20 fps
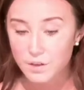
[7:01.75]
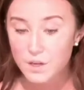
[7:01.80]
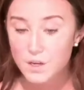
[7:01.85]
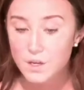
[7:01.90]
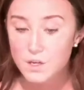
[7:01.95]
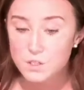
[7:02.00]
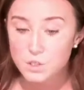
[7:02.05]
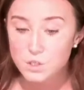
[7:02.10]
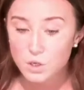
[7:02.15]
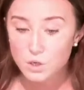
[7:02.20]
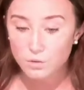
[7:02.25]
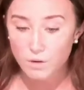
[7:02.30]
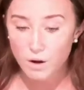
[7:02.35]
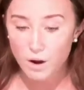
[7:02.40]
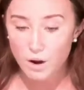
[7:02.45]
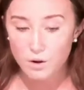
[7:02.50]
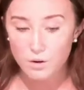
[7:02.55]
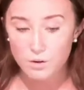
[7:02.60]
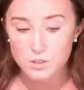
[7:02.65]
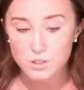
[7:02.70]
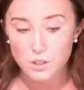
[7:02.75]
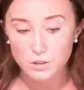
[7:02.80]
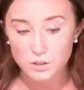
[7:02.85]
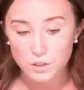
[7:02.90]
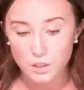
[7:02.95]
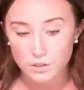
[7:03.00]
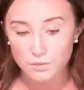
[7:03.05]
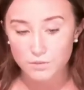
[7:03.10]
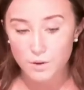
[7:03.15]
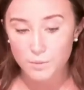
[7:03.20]
to grow, to
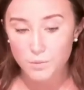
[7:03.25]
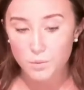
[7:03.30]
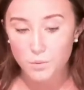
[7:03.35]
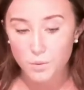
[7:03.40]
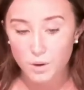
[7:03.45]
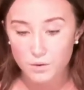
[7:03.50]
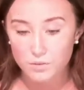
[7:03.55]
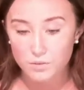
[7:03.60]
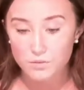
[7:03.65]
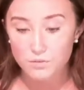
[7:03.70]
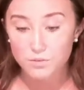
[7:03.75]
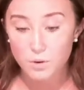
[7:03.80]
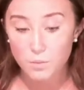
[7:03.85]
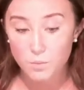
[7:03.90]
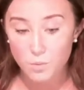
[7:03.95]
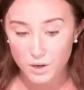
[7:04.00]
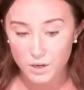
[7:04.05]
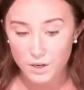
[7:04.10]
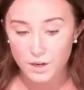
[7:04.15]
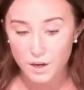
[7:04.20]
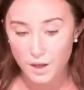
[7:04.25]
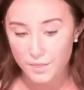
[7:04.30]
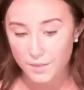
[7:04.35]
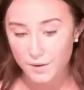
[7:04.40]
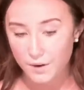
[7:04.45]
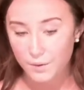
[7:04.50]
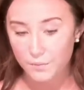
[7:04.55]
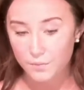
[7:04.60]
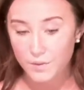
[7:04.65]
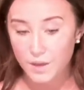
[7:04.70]
learn from, a, from one
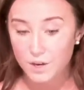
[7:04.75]
another,